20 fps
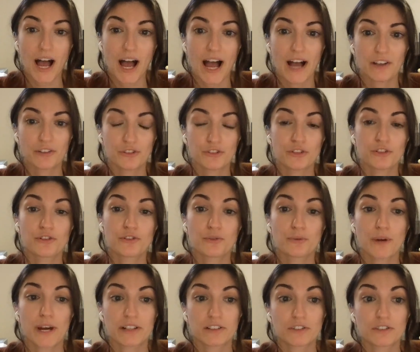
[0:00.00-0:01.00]
has to
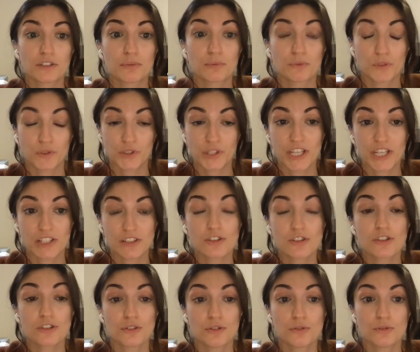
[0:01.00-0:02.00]
directly relate
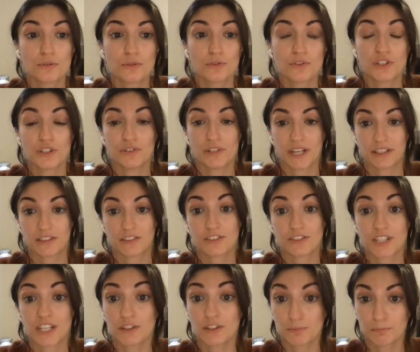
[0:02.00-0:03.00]
to the United
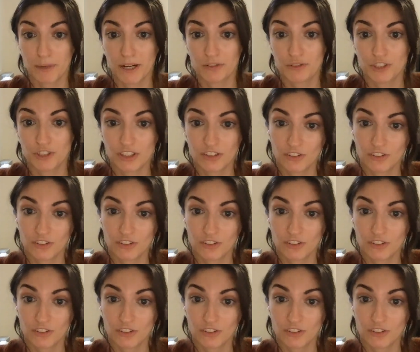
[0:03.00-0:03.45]
States budget.